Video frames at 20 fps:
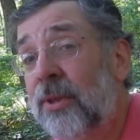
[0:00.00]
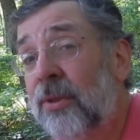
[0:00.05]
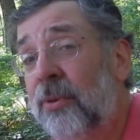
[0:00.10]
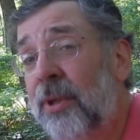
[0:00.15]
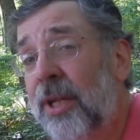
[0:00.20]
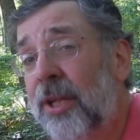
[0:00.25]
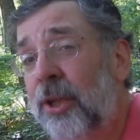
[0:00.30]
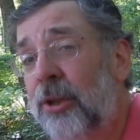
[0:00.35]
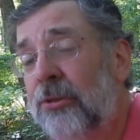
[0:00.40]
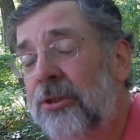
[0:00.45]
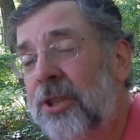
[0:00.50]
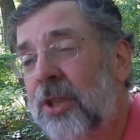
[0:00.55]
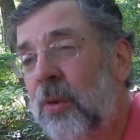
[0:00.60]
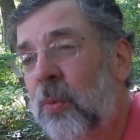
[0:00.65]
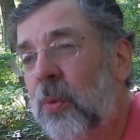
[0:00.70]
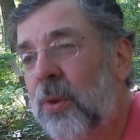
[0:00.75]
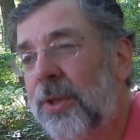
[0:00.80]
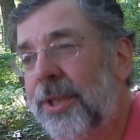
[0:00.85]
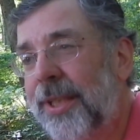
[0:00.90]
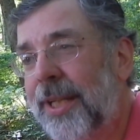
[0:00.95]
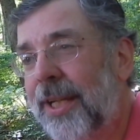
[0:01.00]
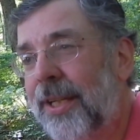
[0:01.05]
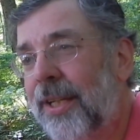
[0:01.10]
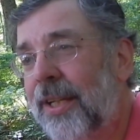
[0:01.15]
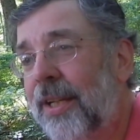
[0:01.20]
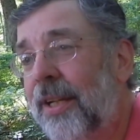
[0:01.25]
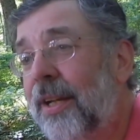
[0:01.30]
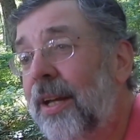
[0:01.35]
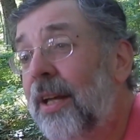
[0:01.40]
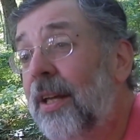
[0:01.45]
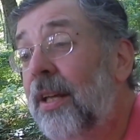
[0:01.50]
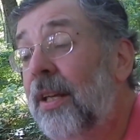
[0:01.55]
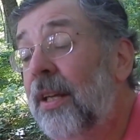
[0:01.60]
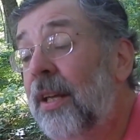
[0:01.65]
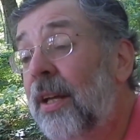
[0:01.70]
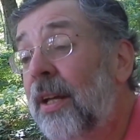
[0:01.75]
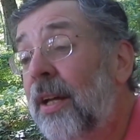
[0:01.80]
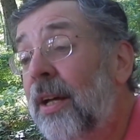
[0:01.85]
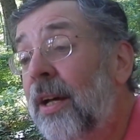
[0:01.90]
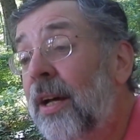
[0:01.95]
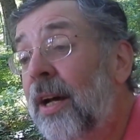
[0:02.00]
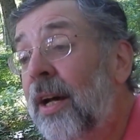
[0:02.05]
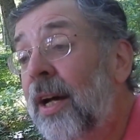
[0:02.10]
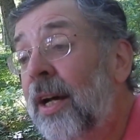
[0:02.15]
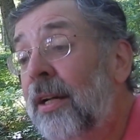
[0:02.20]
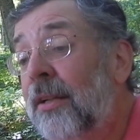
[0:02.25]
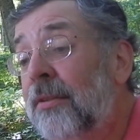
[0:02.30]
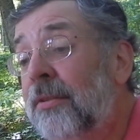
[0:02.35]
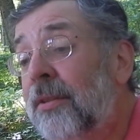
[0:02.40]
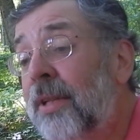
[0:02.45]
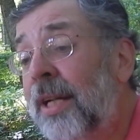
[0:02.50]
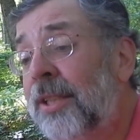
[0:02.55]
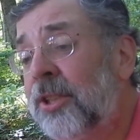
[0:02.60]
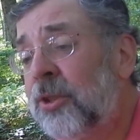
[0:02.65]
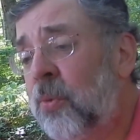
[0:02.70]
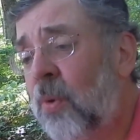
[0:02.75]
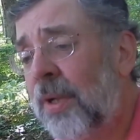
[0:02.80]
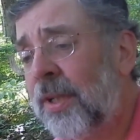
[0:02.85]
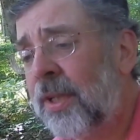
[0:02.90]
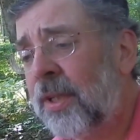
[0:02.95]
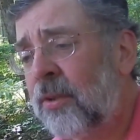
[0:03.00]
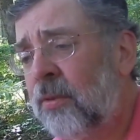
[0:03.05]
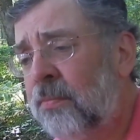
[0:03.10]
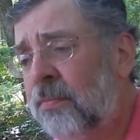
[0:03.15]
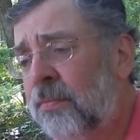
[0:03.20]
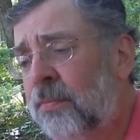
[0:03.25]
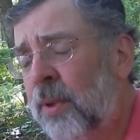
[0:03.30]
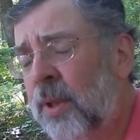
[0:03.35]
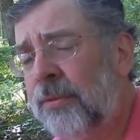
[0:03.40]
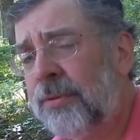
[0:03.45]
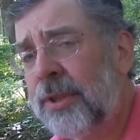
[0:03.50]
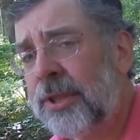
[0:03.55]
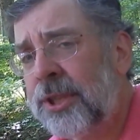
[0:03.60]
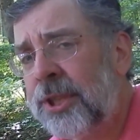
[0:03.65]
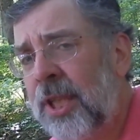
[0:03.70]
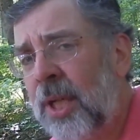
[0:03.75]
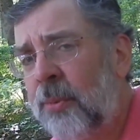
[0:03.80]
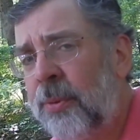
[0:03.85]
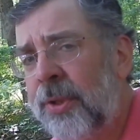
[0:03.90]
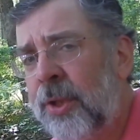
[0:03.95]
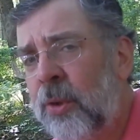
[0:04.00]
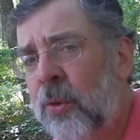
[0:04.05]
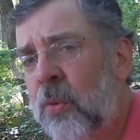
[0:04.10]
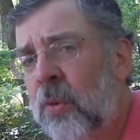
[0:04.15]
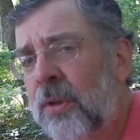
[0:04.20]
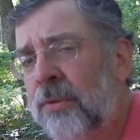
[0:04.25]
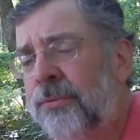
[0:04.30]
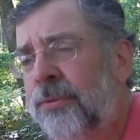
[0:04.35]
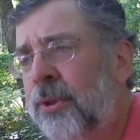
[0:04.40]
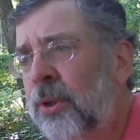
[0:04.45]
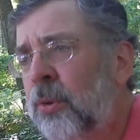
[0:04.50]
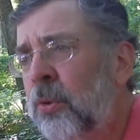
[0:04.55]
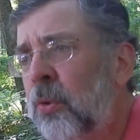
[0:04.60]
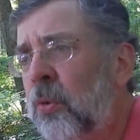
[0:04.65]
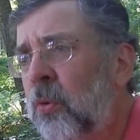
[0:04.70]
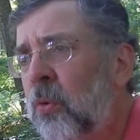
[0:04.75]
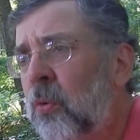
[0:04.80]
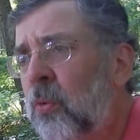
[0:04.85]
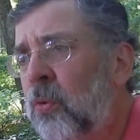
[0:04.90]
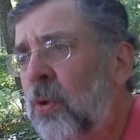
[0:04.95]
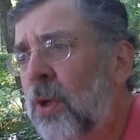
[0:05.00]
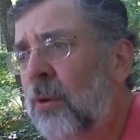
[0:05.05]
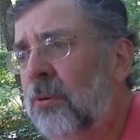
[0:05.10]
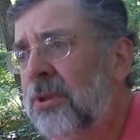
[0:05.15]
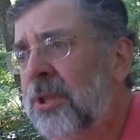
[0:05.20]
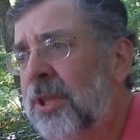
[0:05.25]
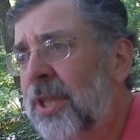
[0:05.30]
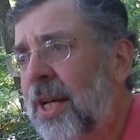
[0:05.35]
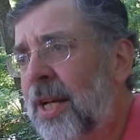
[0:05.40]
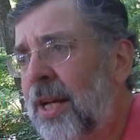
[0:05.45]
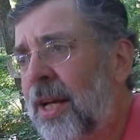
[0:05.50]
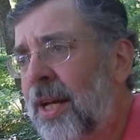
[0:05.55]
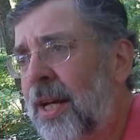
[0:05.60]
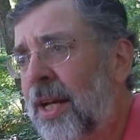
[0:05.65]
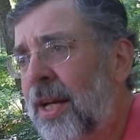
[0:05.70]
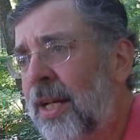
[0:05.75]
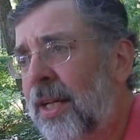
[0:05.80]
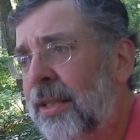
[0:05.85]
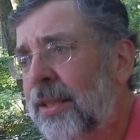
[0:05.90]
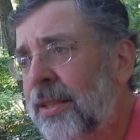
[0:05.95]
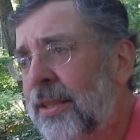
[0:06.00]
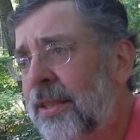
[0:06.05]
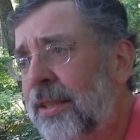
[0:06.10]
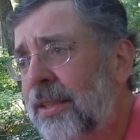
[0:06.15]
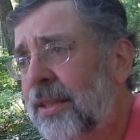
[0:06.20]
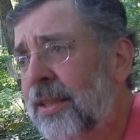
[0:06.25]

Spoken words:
getting used to the world again. I just wanted to briefly share with you a few notes on